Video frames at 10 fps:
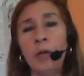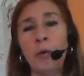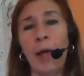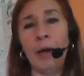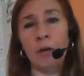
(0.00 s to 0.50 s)

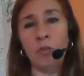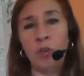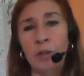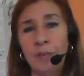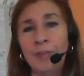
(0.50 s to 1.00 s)
your
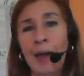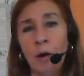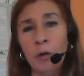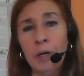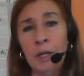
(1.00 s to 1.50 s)
energies
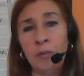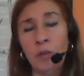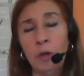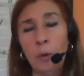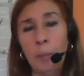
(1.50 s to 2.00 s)
down and
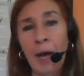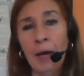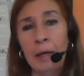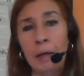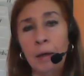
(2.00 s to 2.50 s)
into your
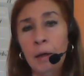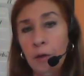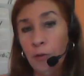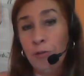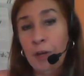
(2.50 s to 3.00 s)
body.
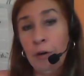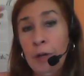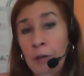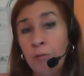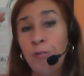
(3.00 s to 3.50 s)
You're
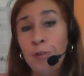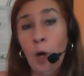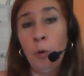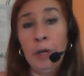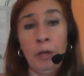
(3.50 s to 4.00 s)
very
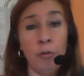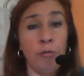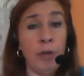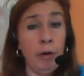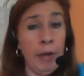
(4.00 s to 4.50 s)
floaty, you're
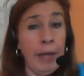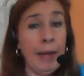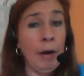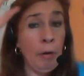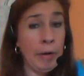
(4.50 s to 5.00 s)
very
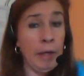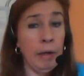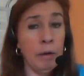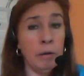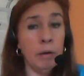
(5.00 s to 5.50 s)

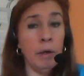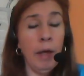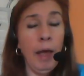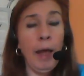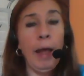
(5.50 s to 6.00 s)
airy.
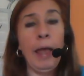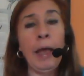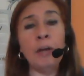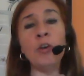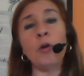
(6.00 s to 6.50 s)

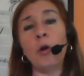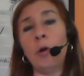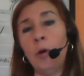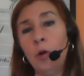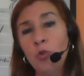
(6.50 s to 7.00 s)
And your
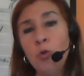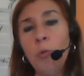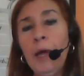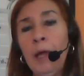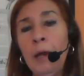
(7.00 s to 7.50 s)

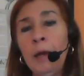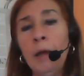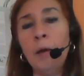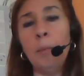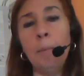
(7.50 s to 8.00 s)

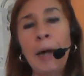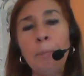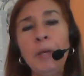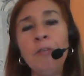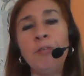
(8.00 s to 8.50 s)
twin
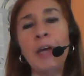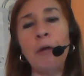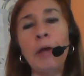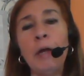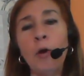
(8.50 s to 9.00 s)
might be
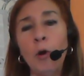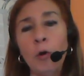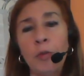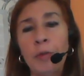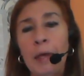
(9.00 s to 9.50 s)
very
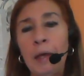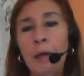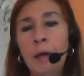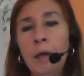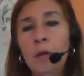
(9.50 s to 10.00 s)
earthy.
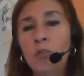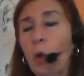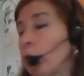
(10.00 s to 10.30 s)
So